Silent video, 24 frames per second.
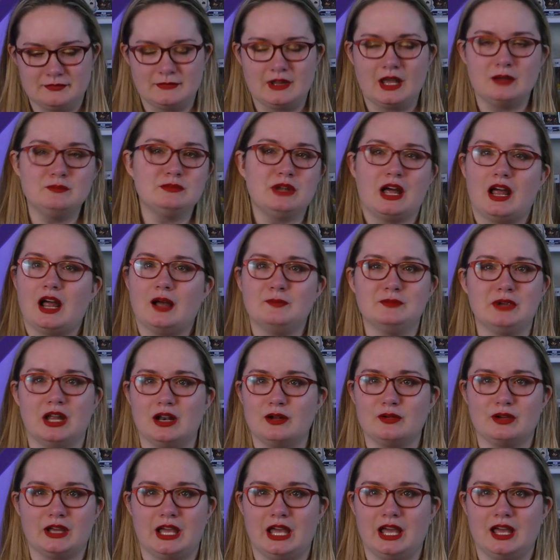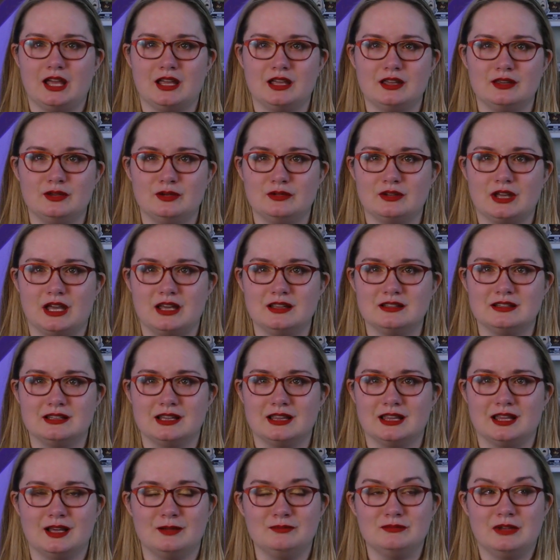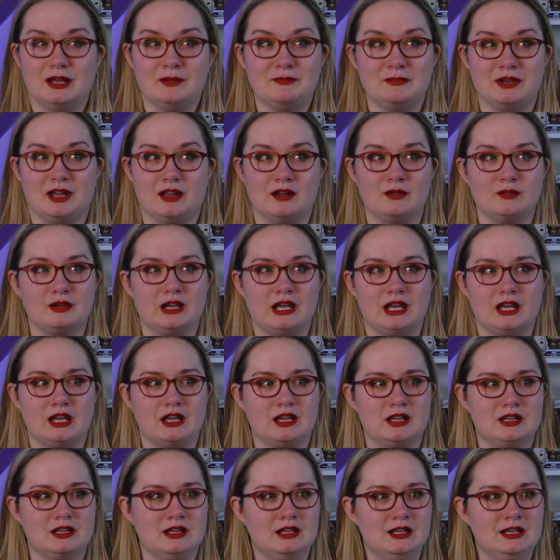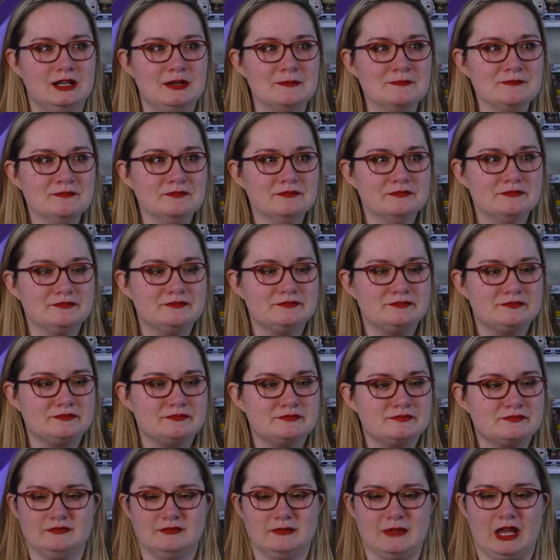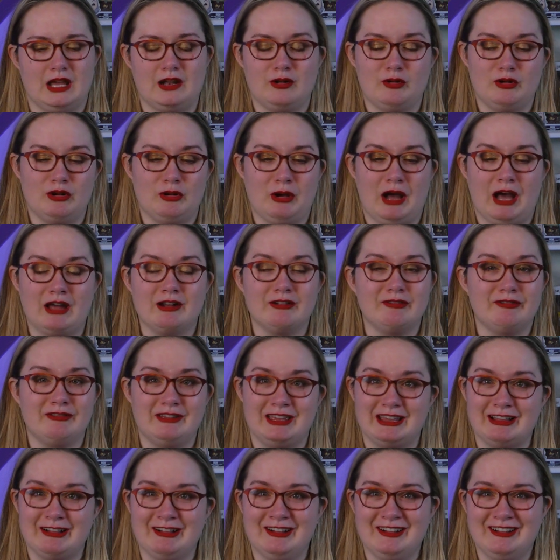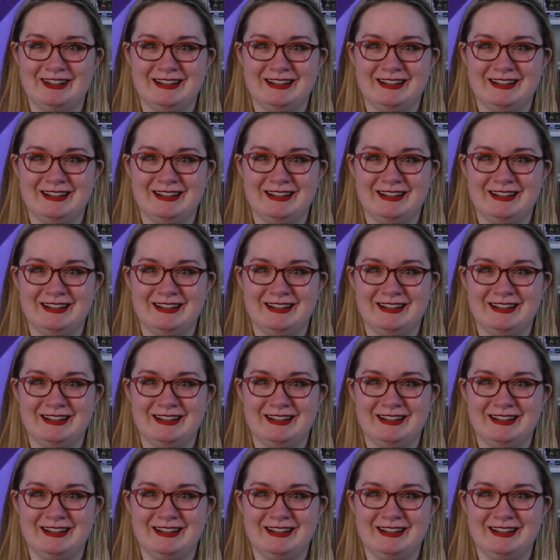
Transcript: I'm not. I'm not okay, you guys. Like, I'm. I'm not okay. I don't know how to feel.